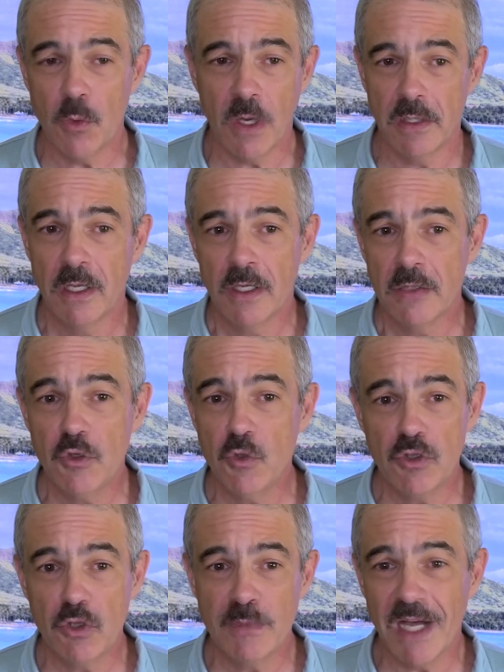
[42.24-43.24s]
on
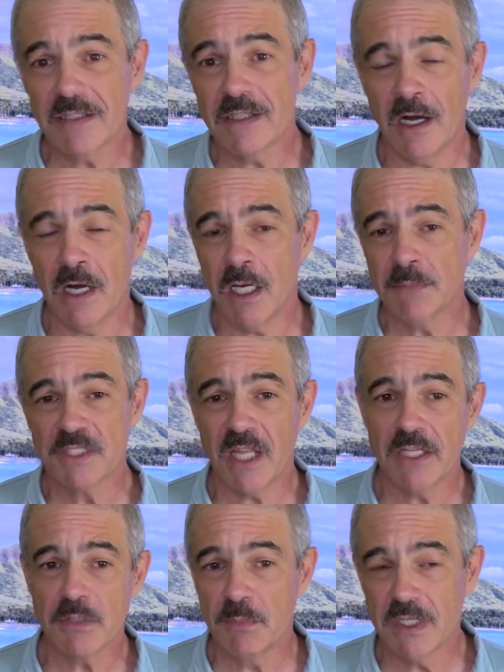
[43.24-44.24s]

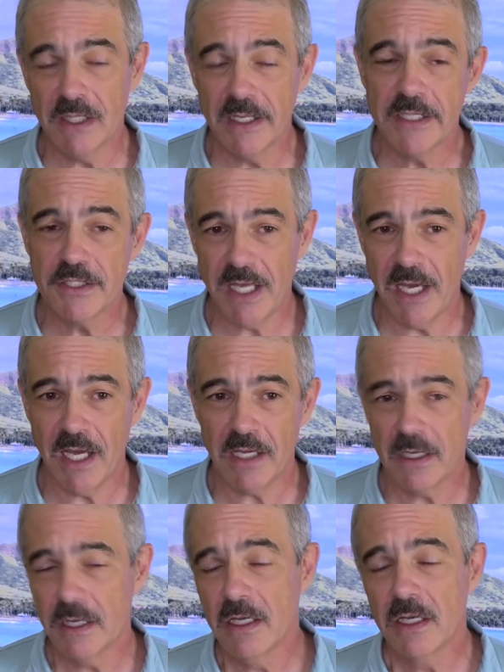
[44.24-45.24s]
youtube.com/middleagedhack,